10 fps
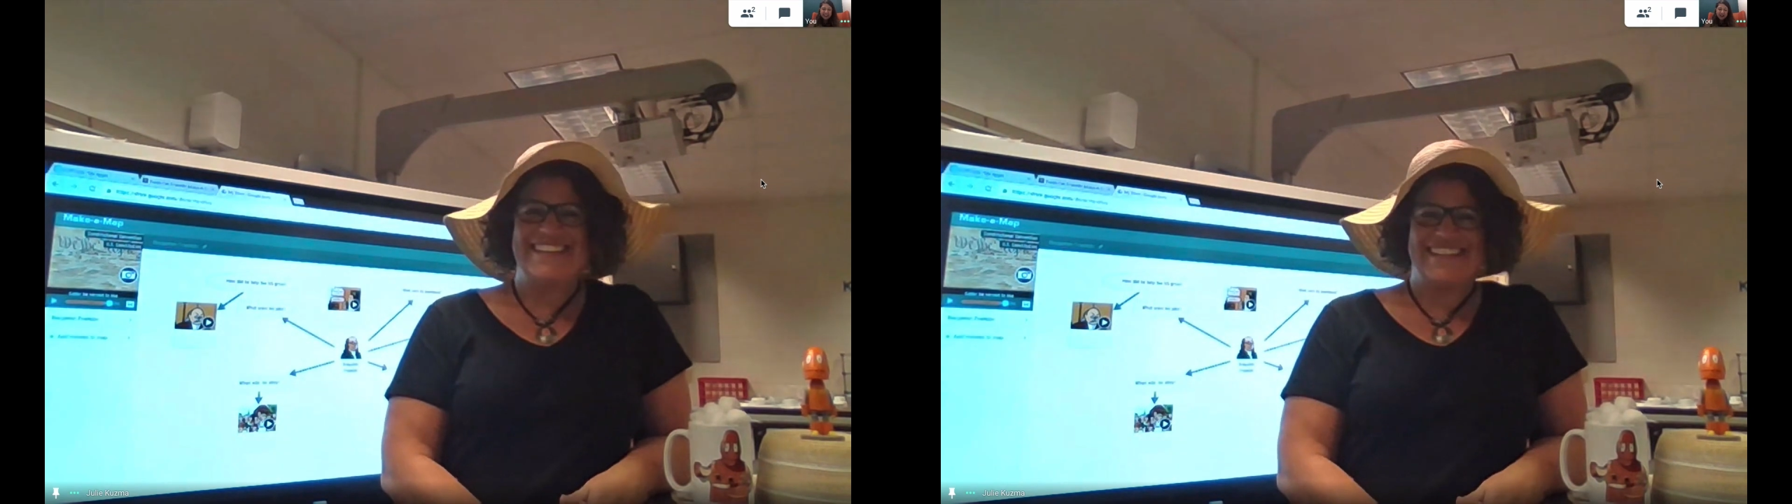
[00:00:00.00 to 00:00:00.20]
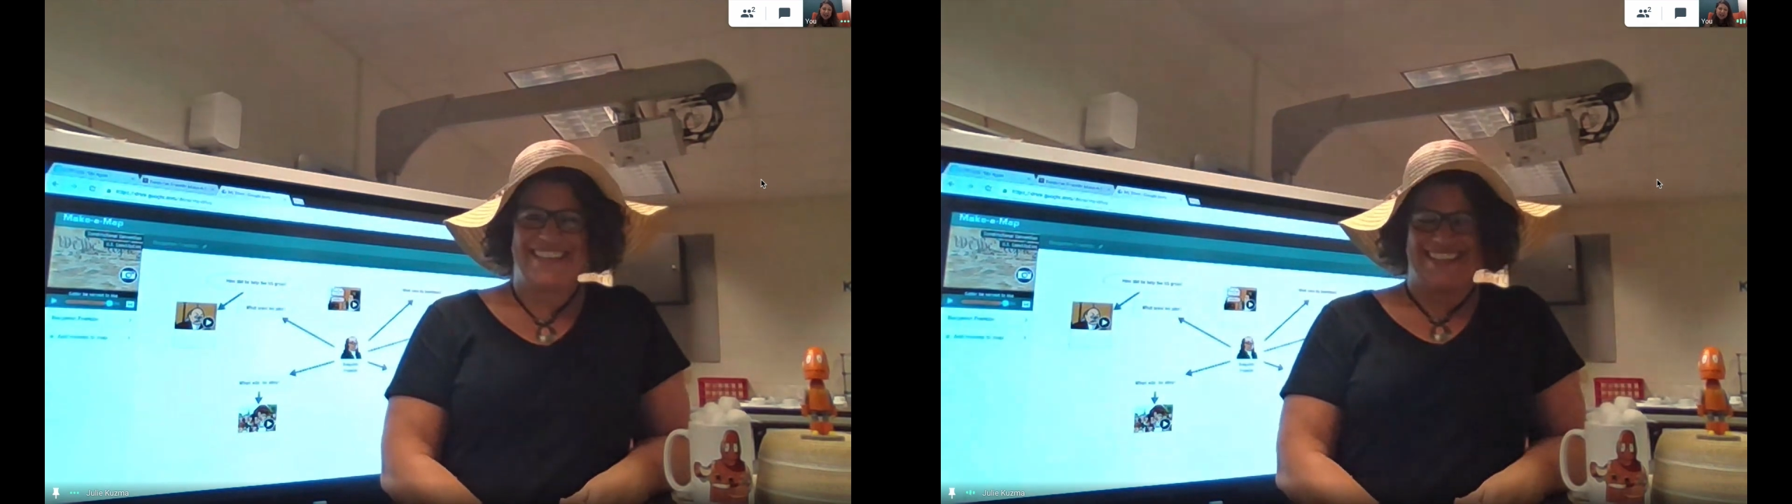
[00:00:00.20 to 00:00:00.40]

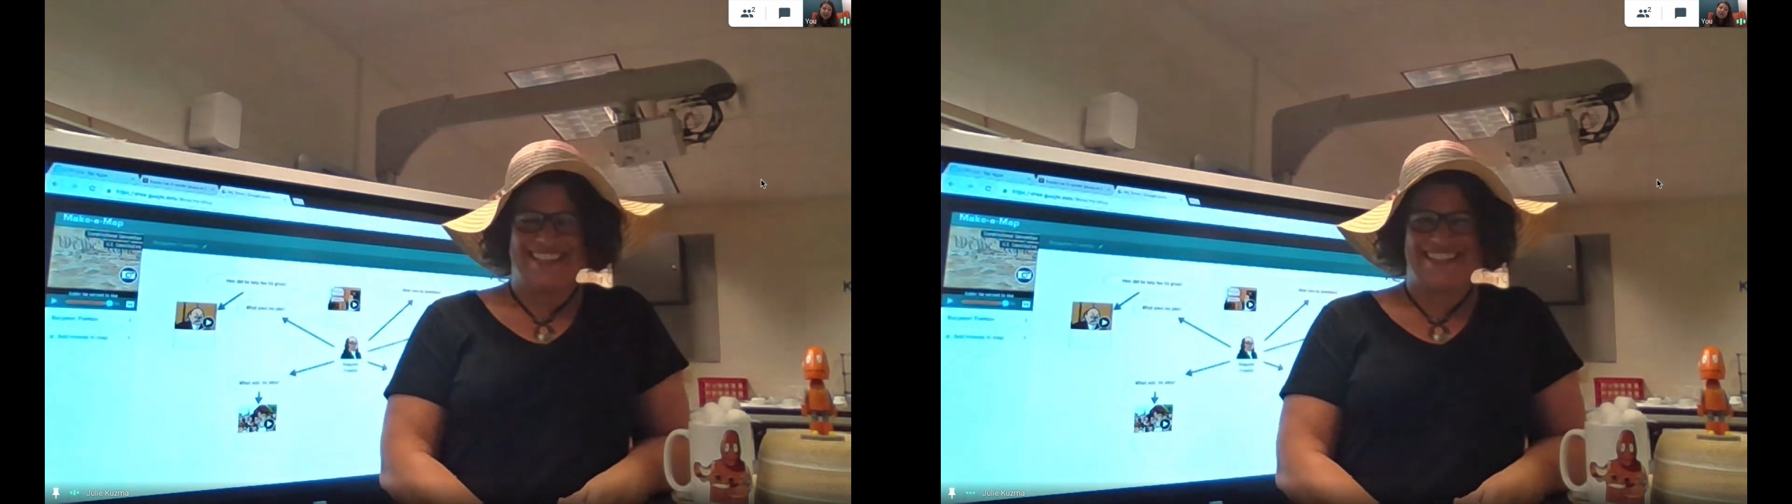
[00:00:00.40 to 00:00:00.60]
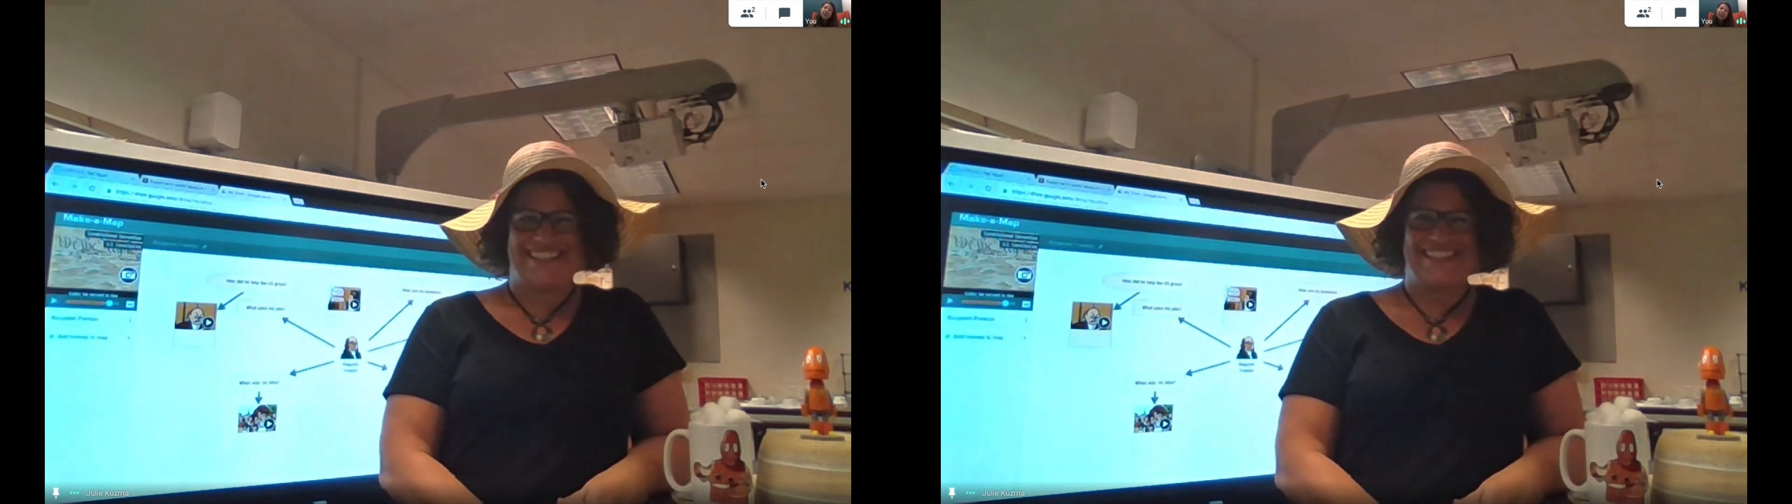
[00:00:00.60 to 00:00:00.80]
Awesome.
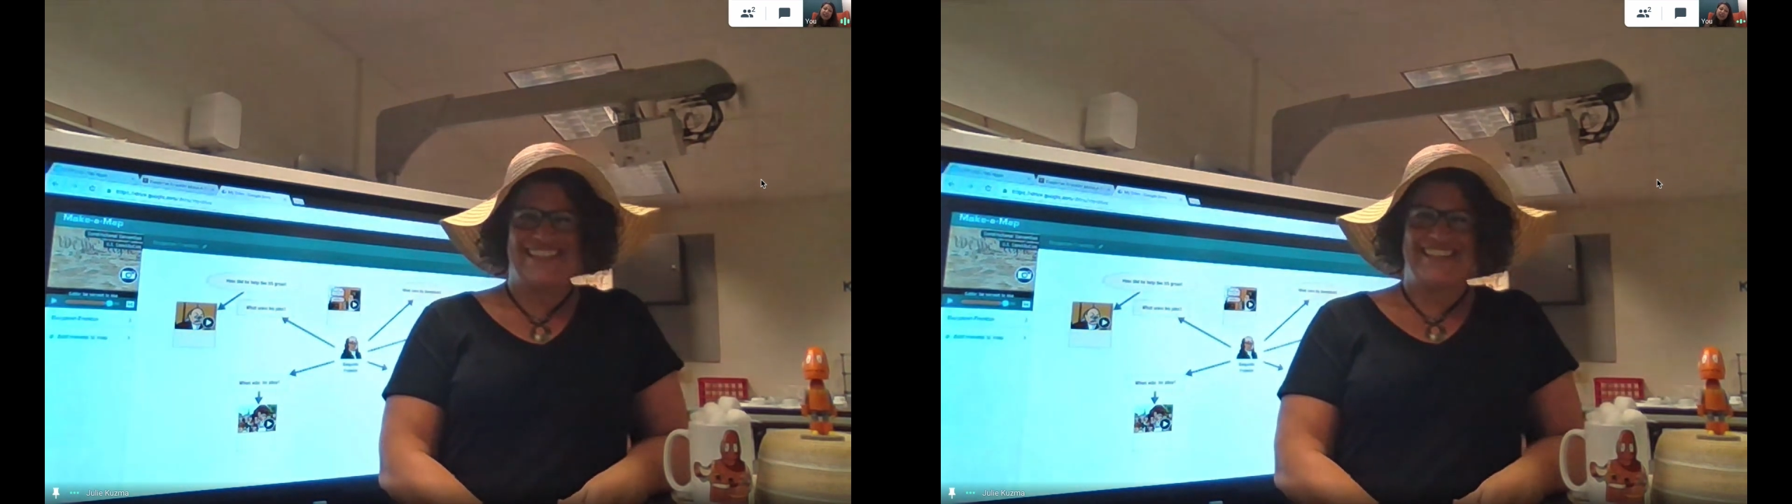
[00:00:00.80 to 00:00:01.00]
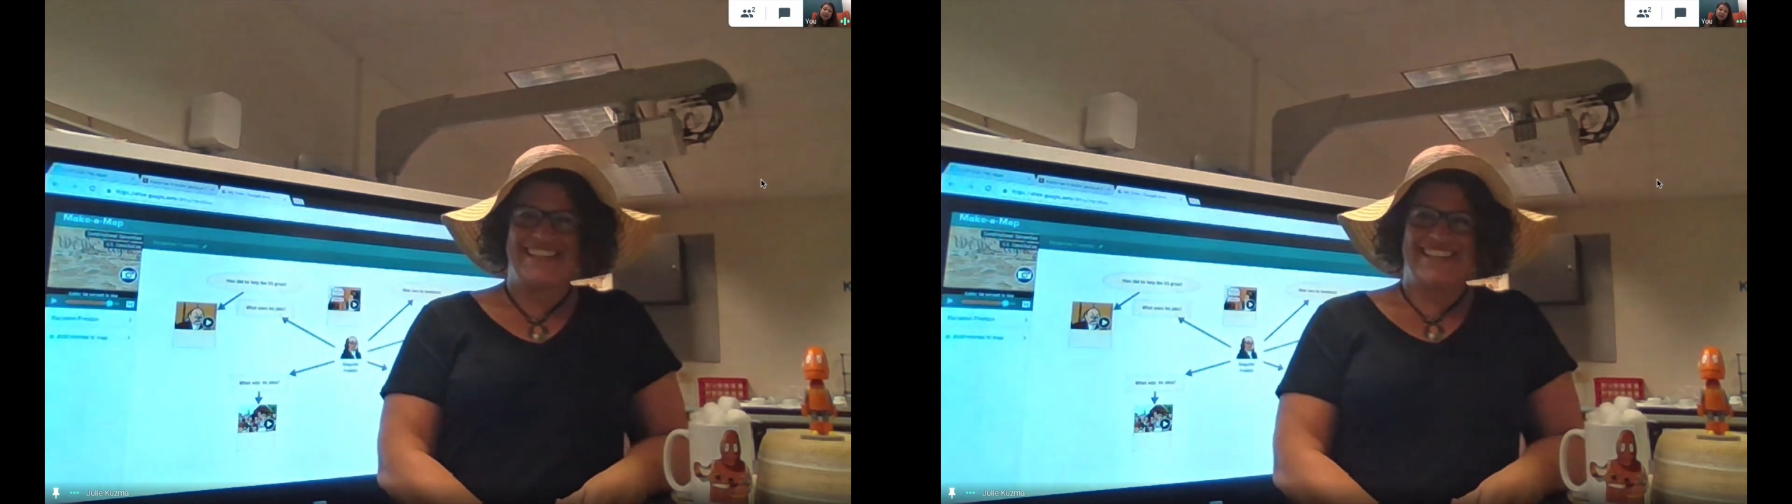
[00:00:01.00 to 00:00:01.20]
Well,
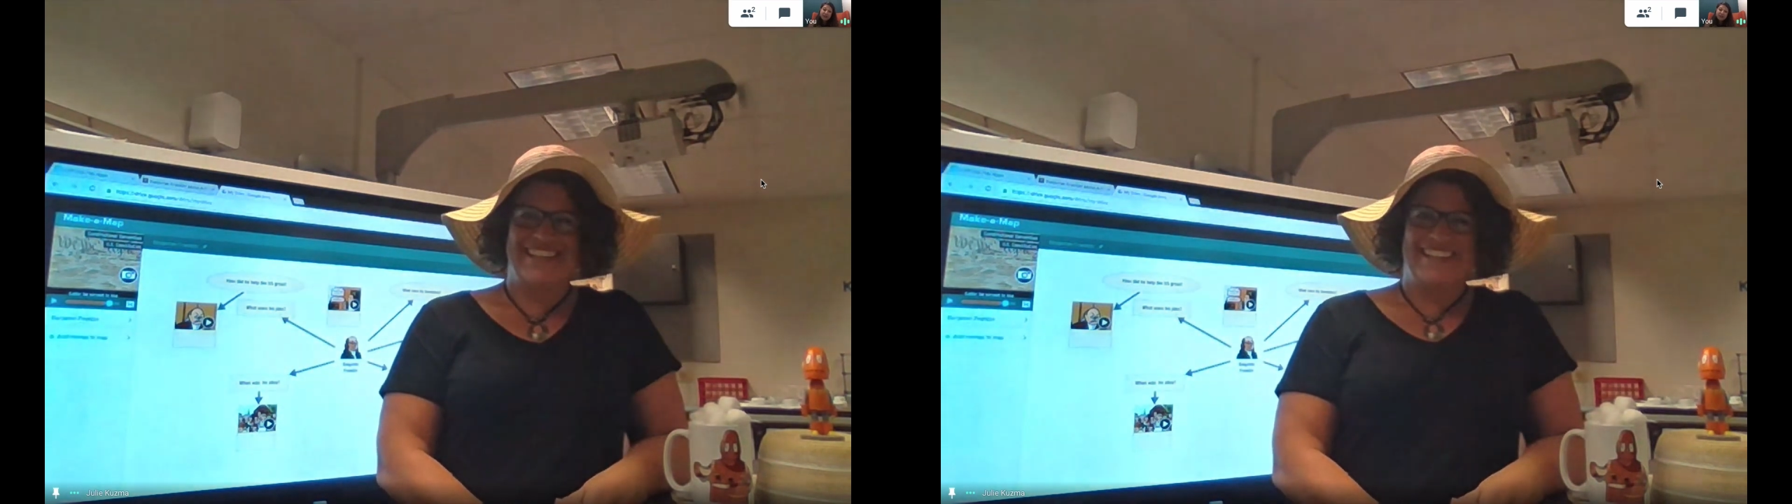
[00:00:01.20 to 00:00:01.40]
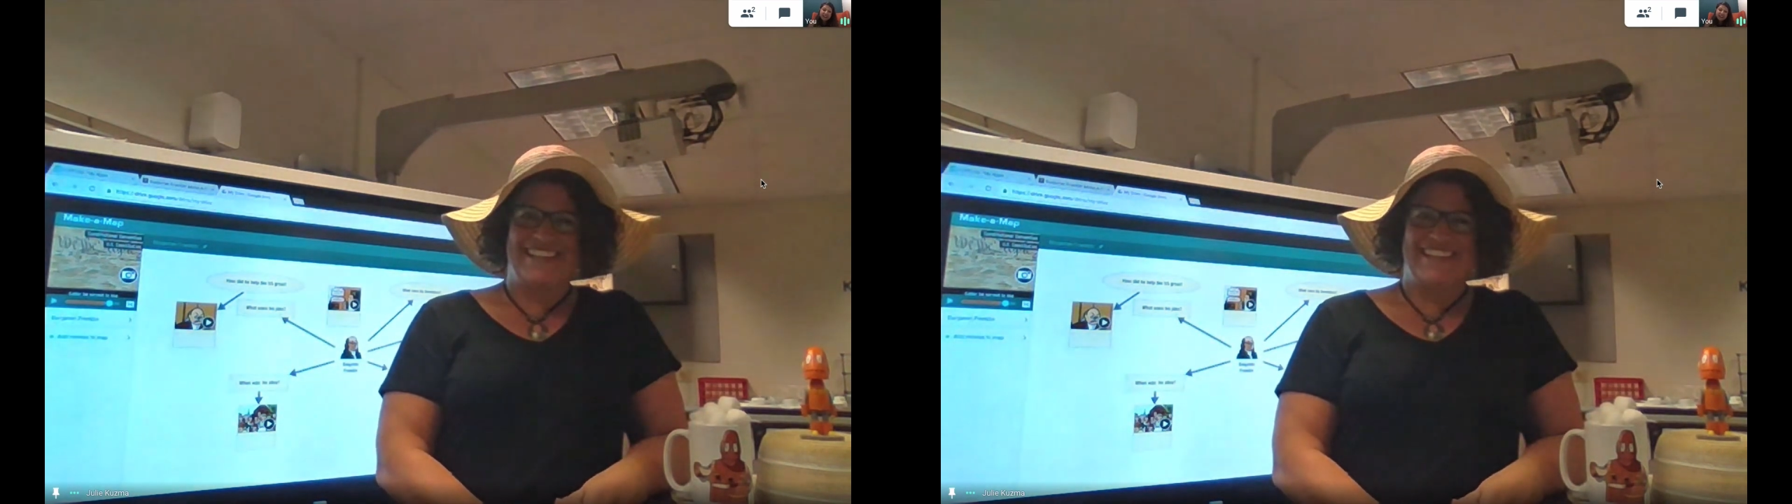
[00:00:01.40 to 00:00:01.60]
thank you so
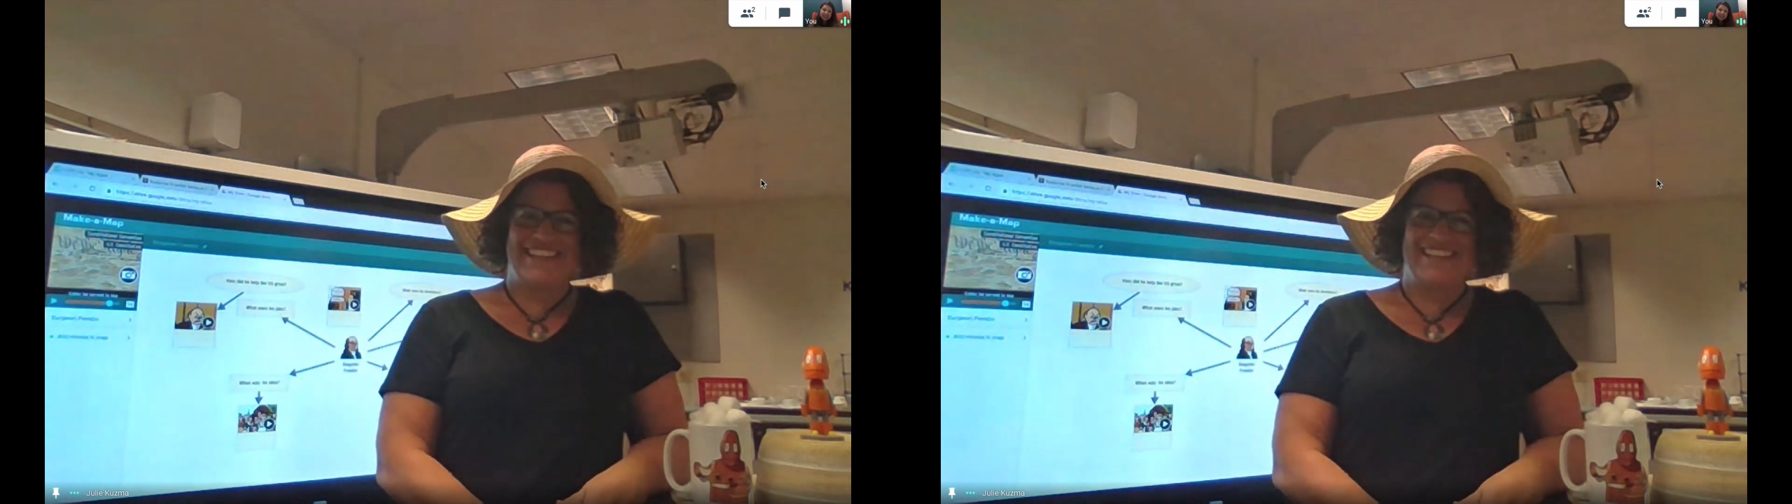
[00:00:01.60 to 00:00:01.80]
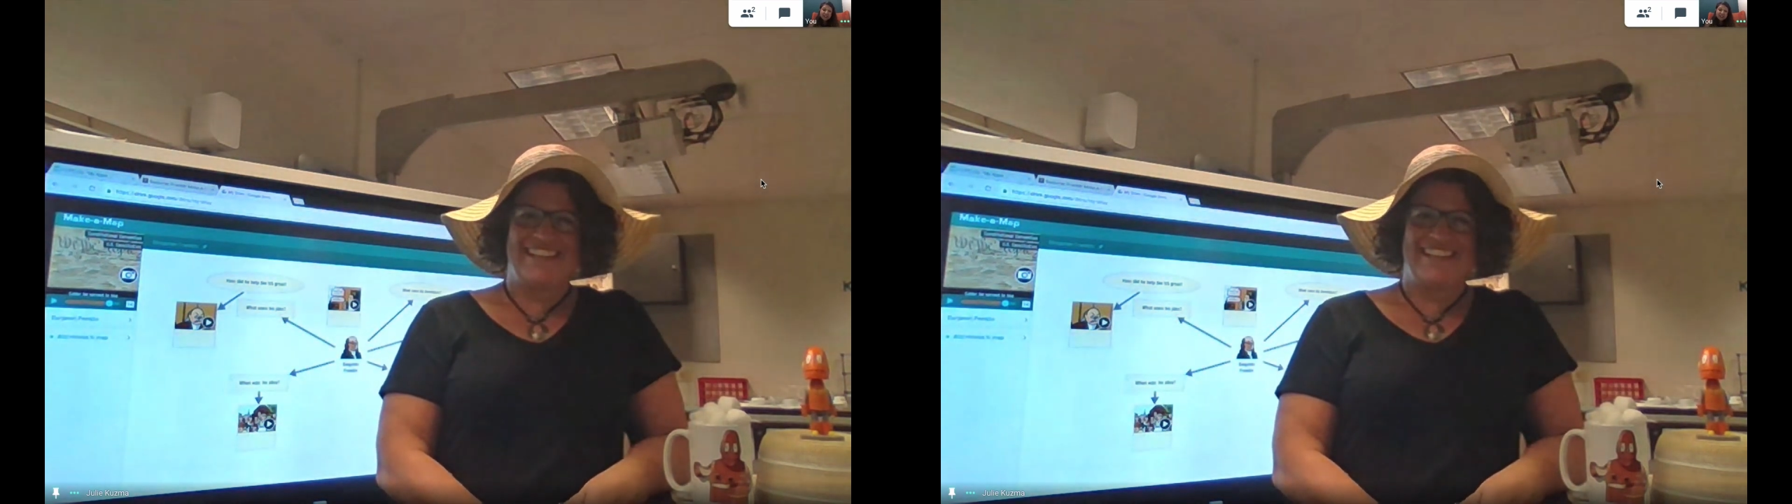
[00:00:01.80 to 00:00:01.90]
much,